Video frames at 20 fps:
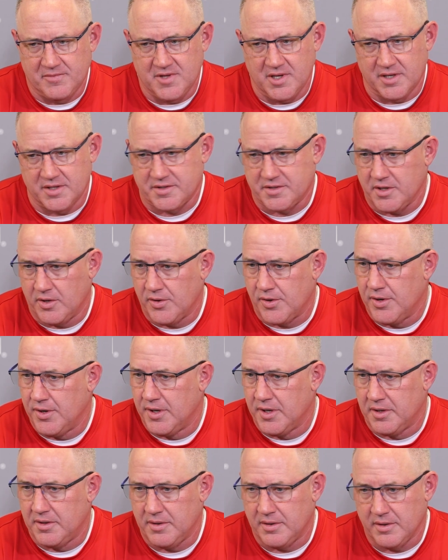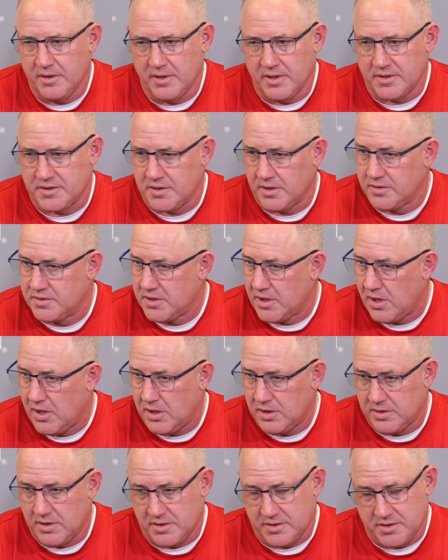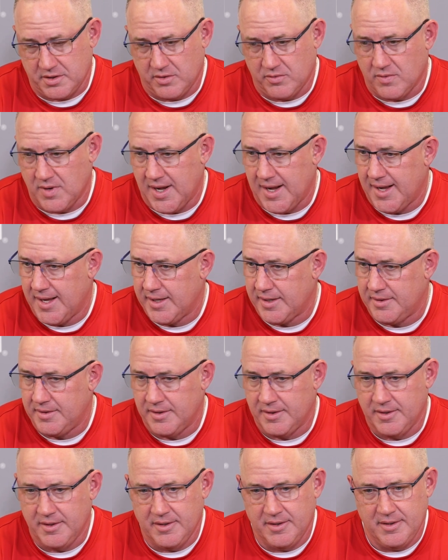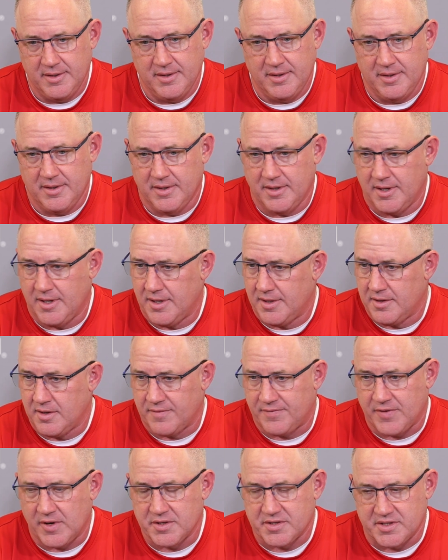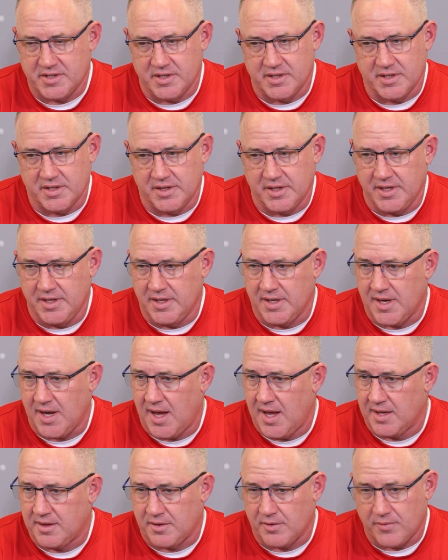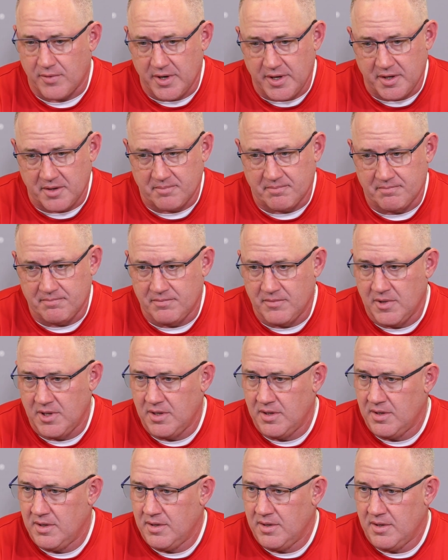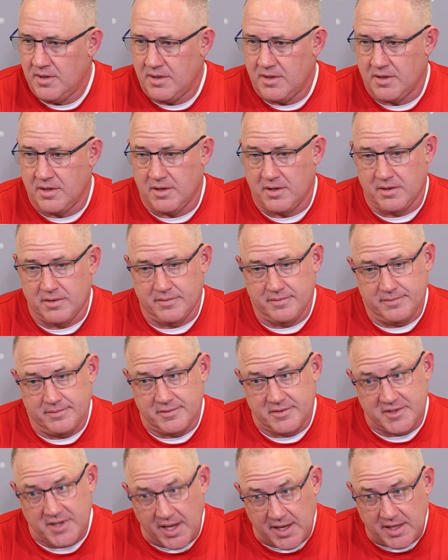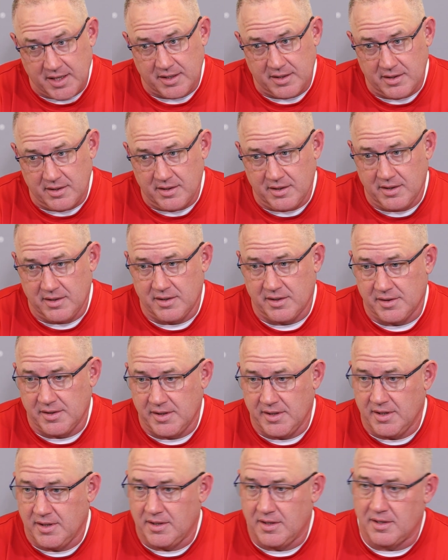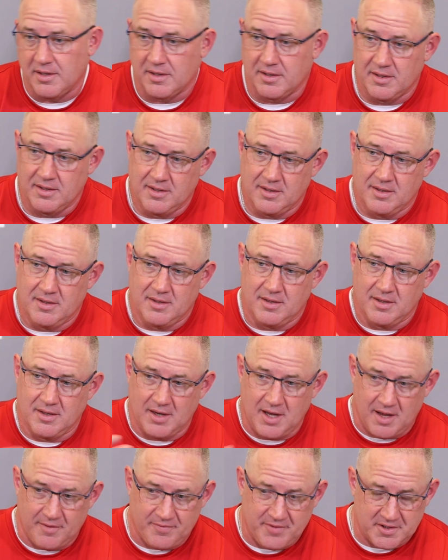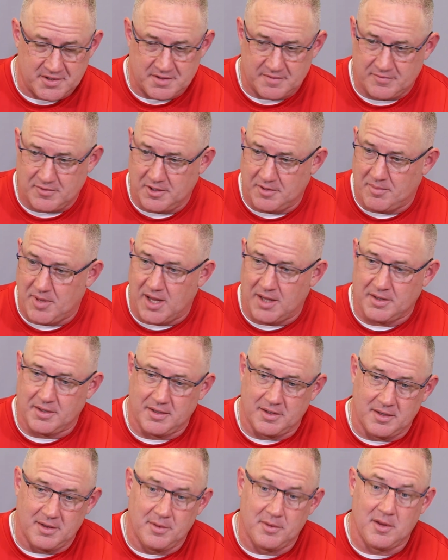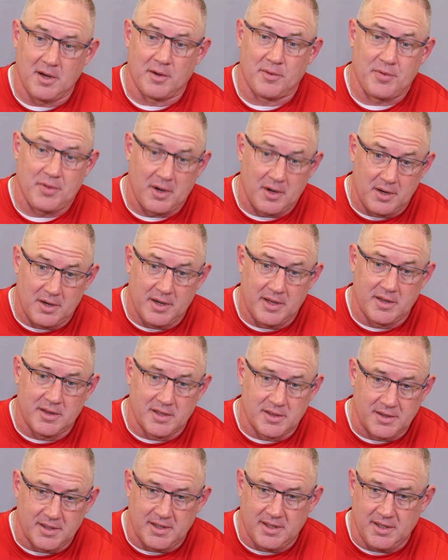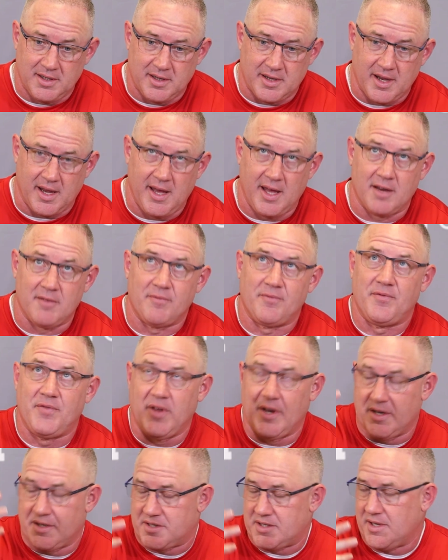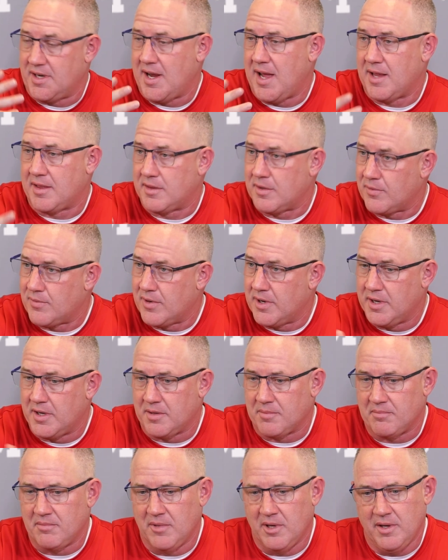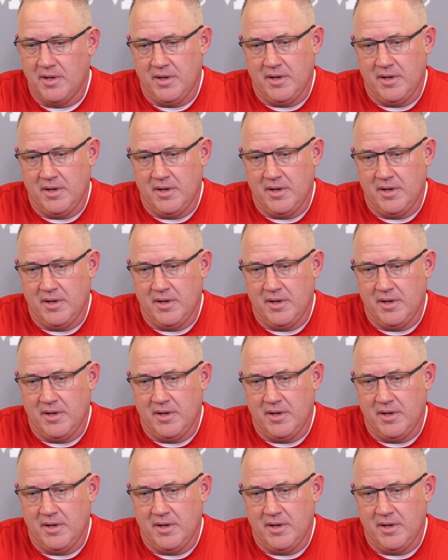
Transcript: They're so good. They're so tall. They're so wide. They're first in the league at the rim. They're second in the league in offensive rebounding. They're 3rd in the league at finishing at the rim.